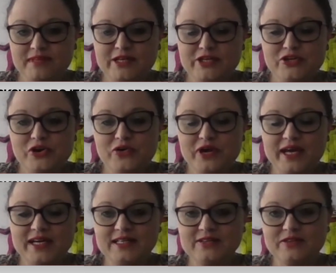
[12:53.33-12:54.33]
you know
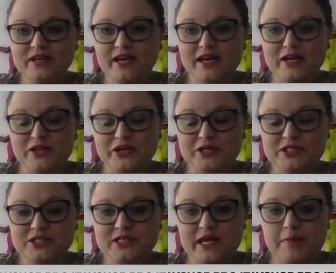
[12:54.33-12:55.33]
getting getting through
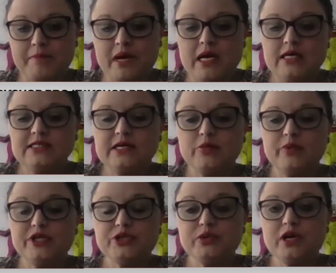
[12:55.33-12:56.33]
to them so we
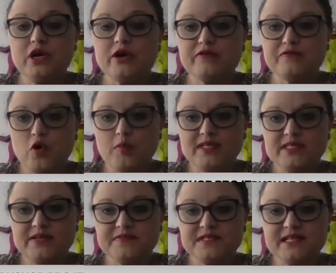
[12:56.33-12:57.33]
do a lot of
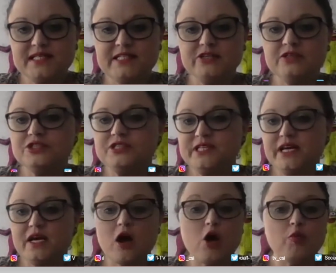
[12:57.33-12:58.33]
formative testing to
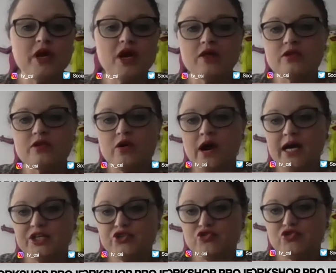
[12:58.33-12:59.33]
see are we on the
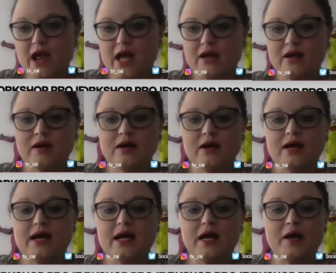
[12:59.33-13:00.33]
right track
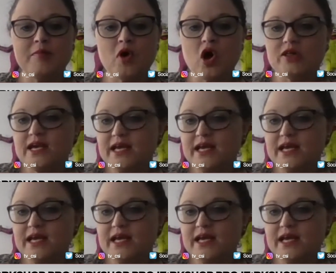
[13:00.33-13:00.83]
um, are they